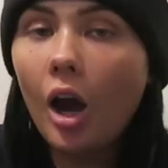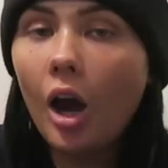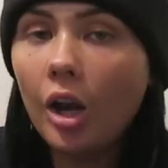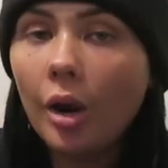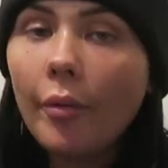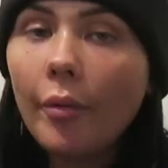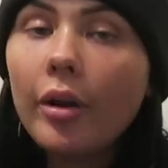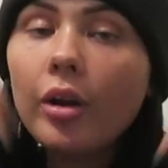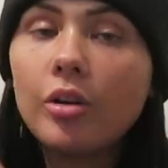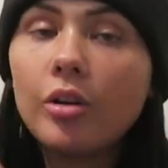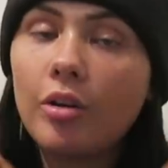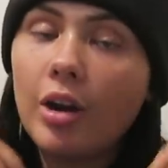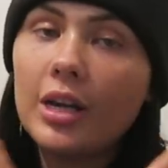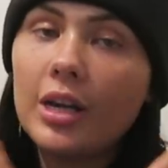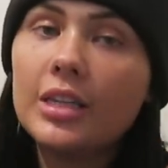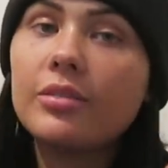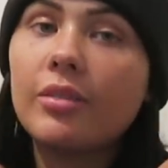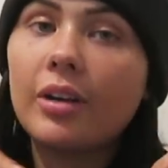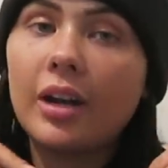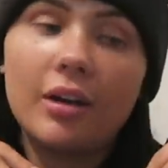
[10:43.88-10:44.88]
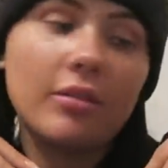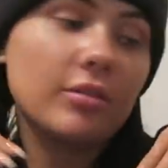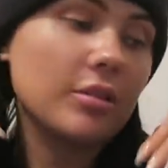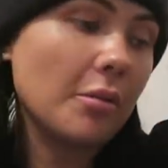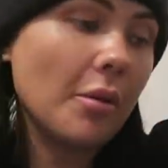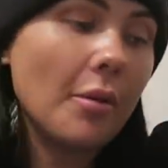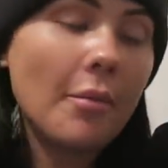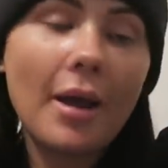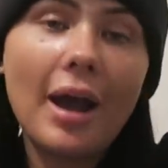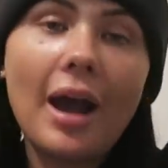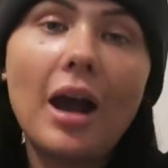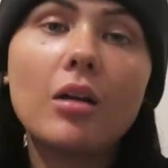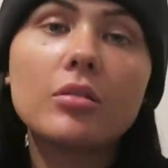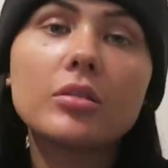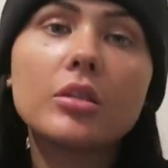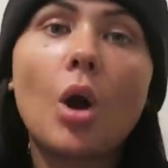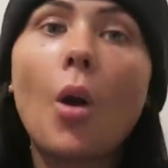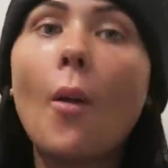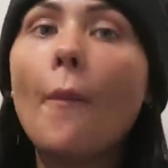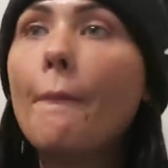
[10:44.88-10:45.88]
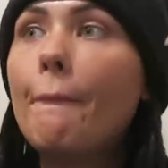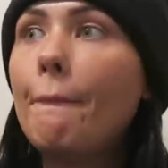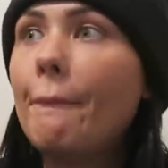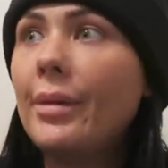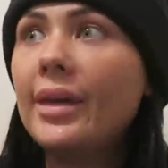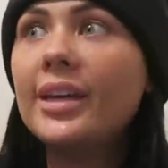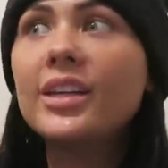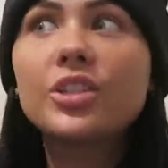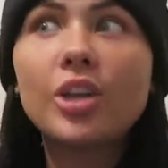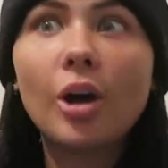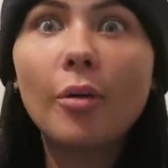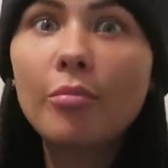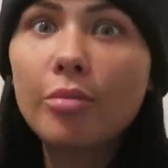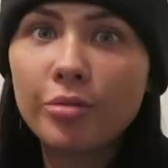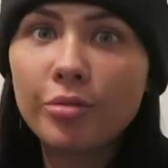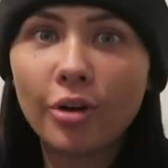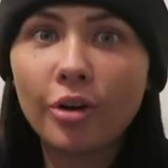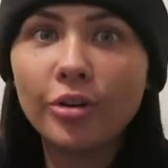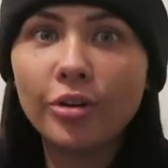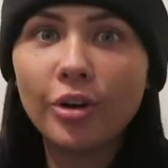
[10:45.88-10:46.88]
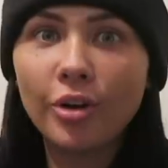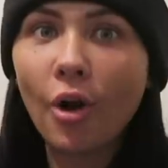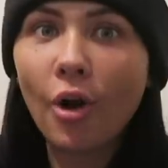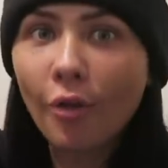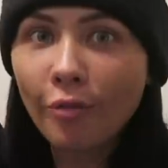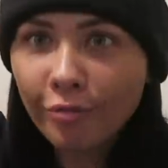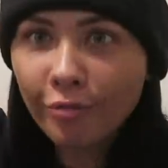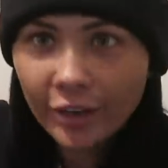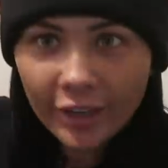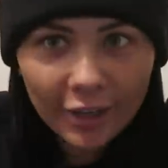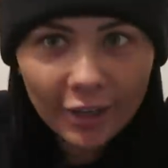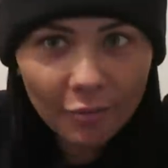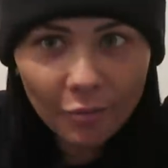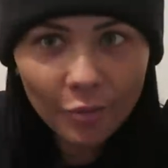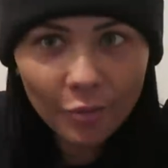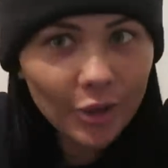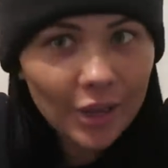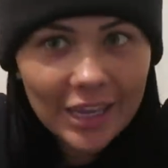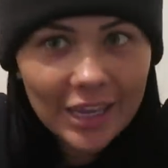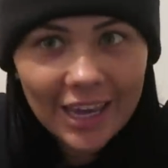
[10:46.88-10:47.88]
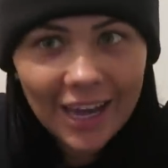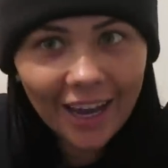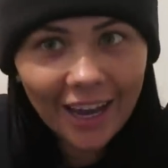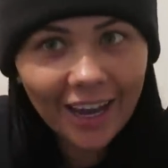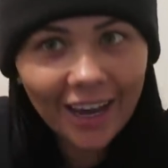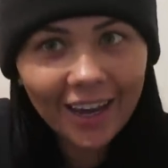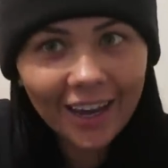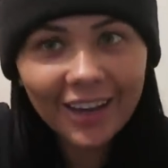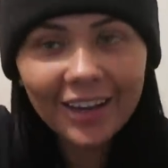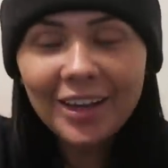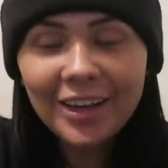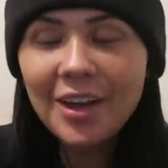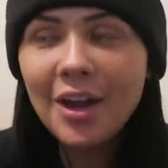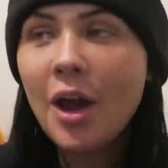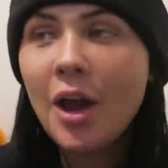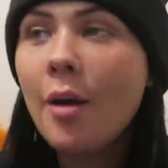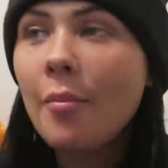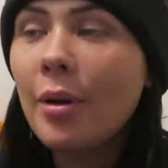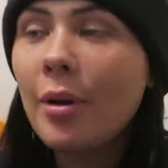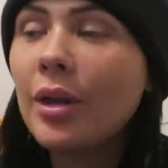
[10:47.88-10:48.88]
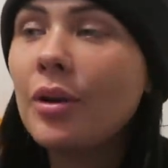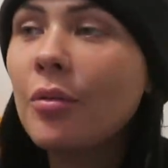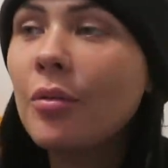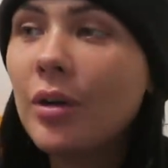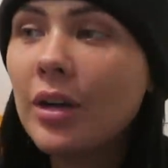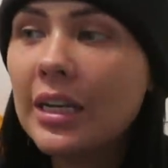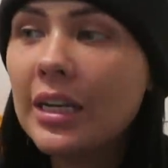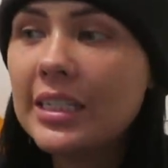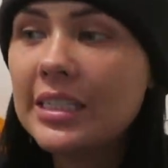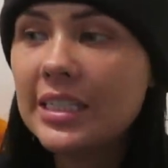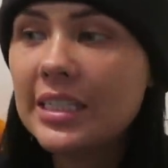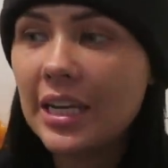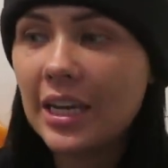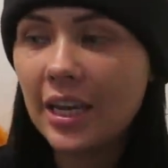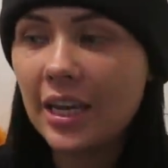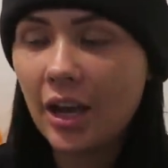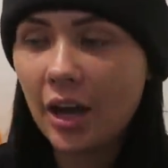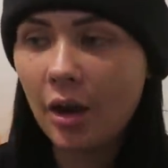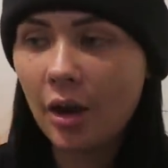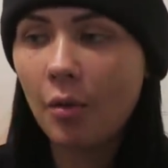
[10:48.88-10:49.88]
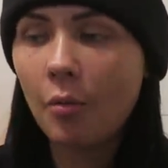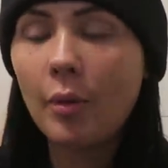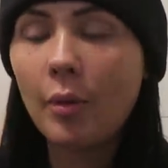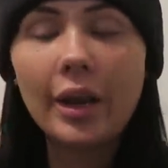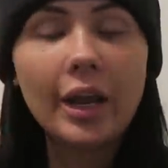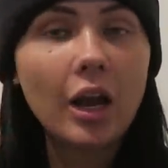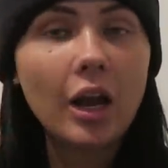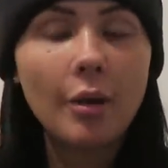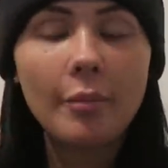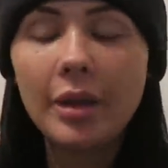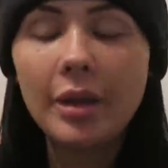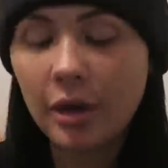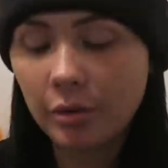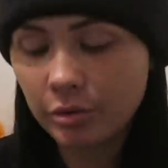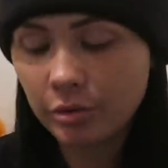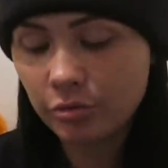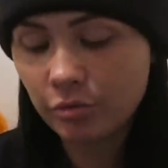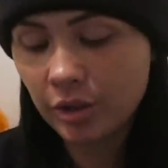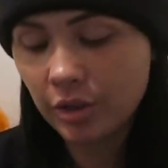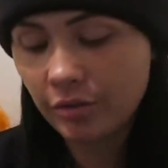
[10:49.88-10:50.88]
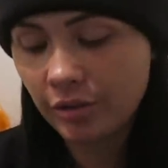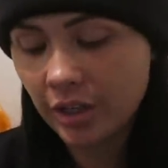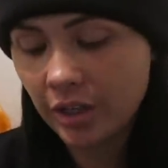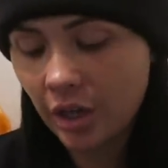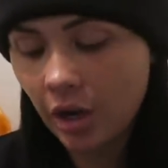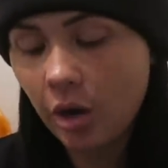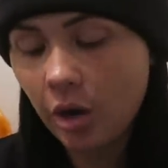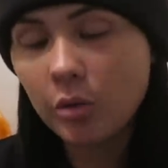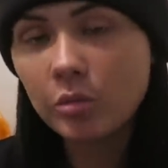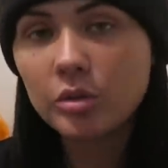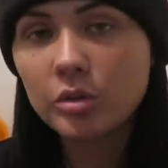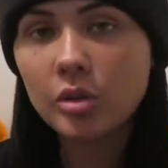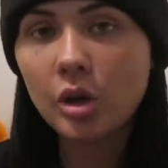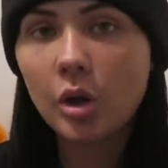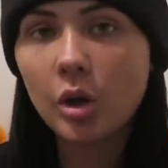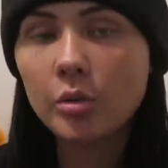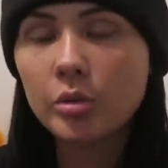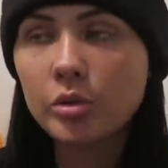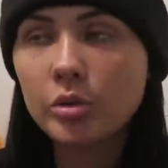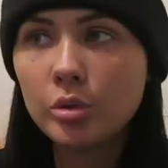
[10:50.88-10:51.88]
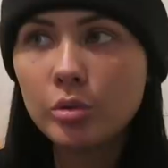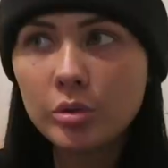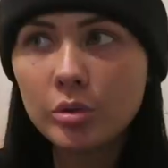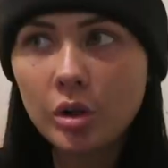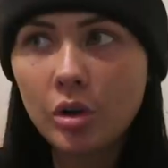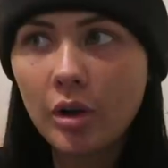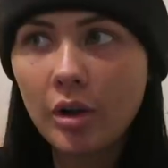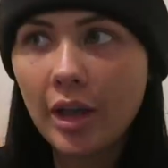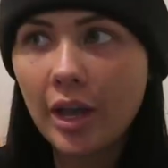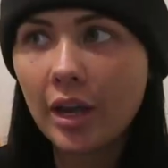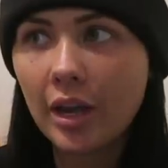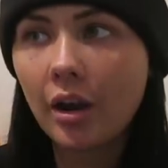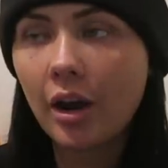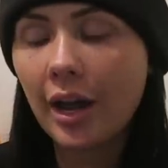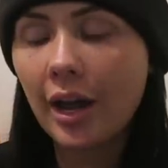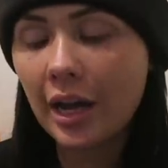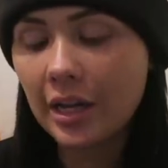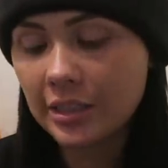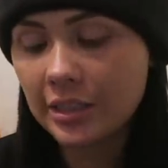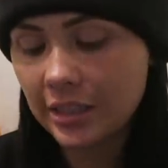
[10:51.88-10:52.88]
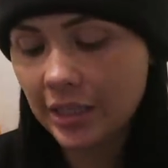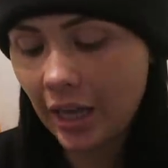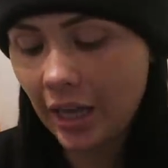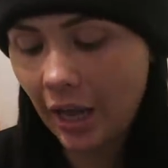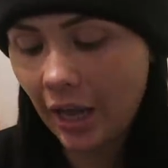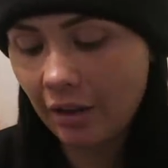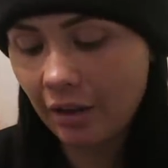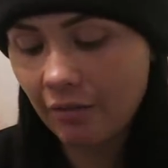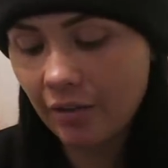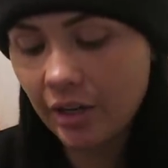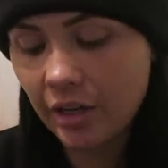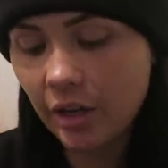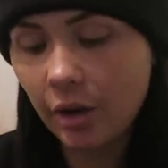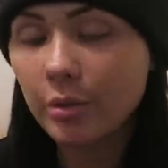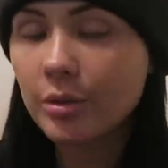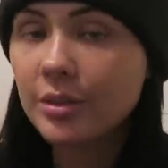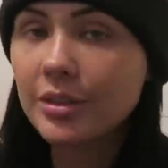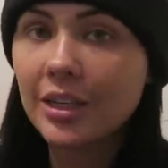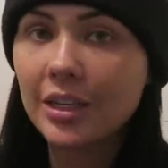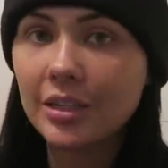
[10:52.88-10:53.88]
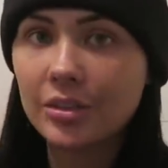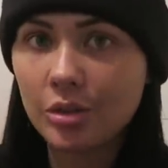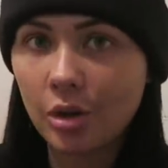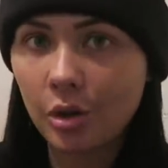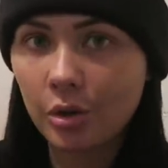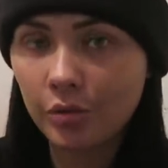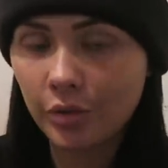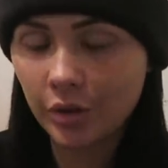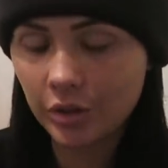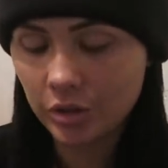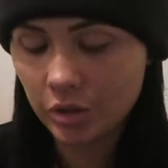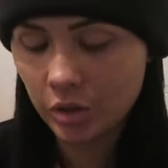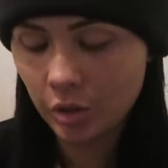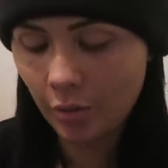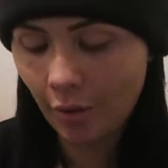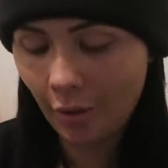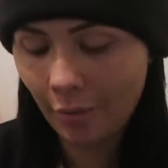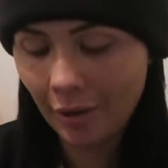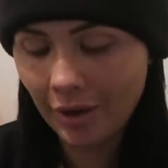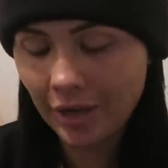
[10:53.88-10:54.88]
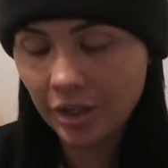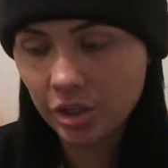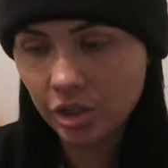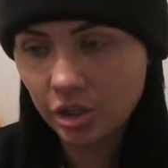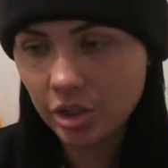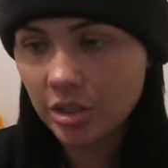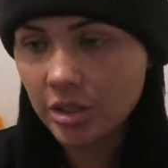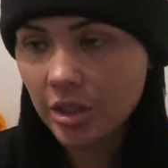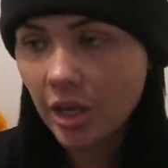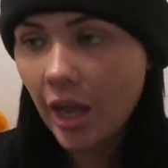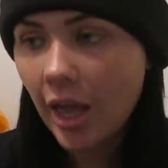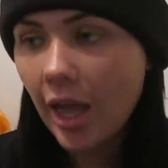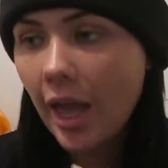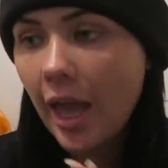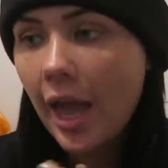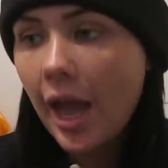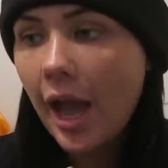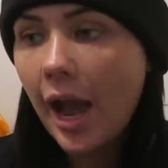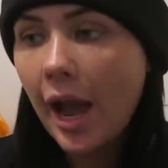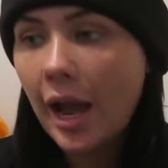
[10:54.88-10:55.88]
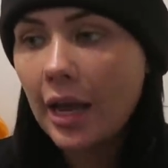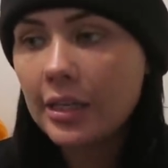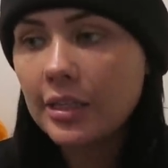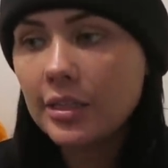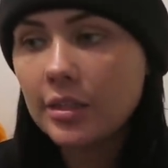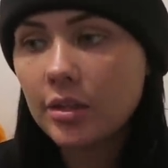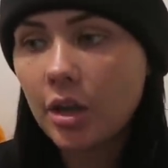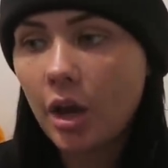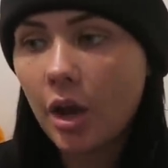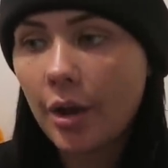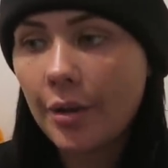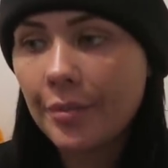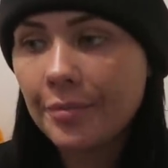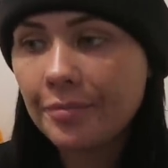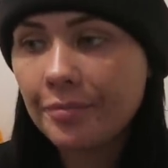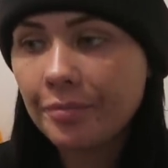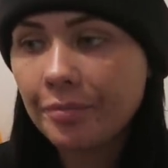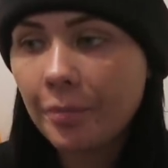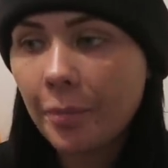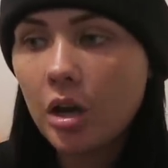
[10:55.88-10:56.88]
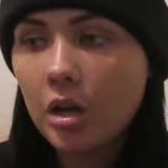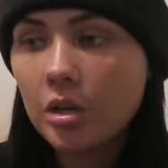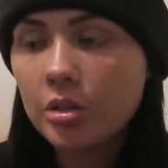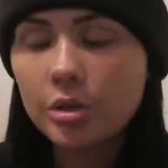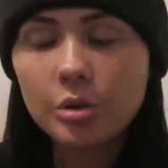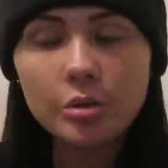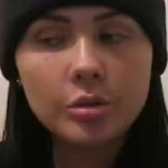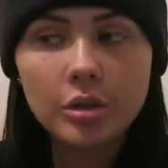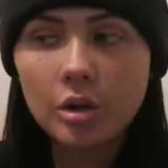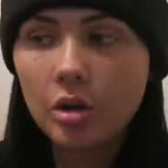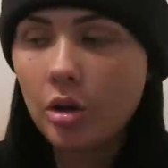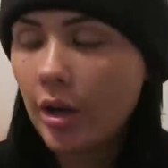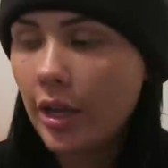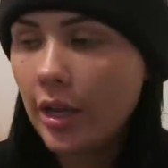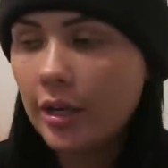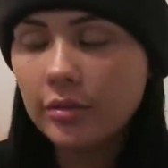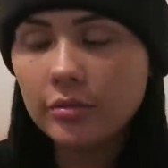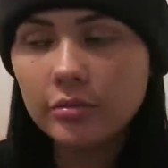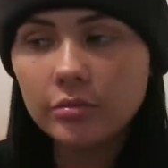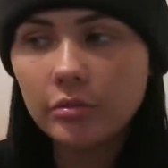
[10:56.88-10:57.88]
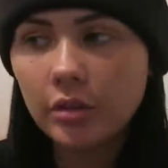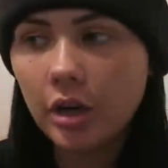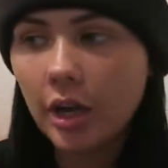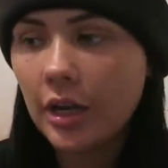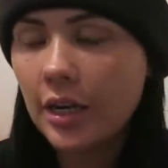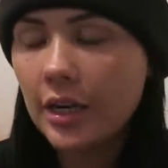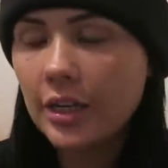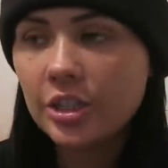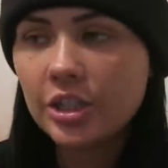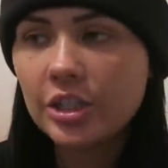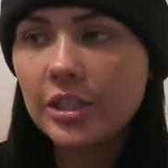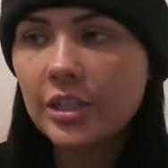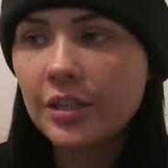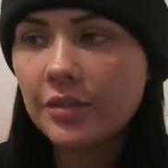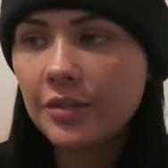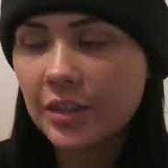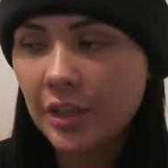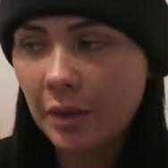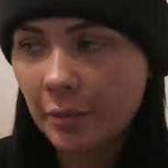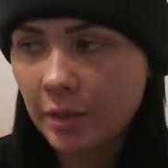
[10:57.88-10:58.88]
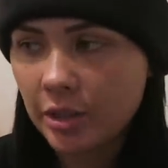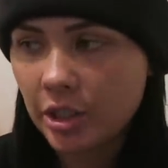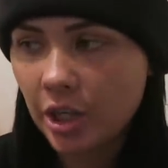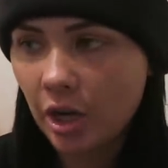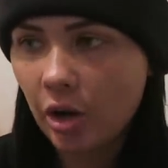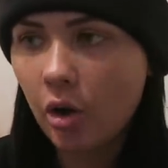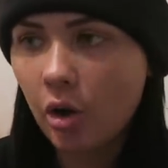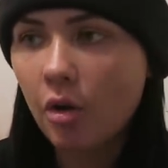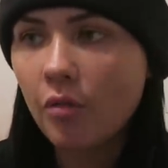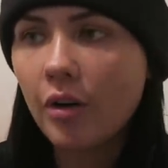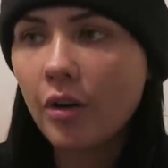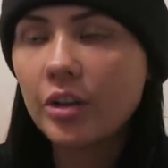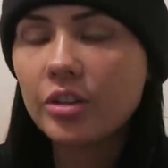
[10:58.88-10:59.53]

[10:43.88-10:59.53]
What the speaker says: I know I look crazy right now because I'm in my house. I've got a big jumper on. I've got a freaking woolly hat. But in all honesty, when I come in, I was really, really cold. So as soon as I got in, I had to get a video sent over to my managers. And as soon as I got in, I literally didn't even take my jacket off.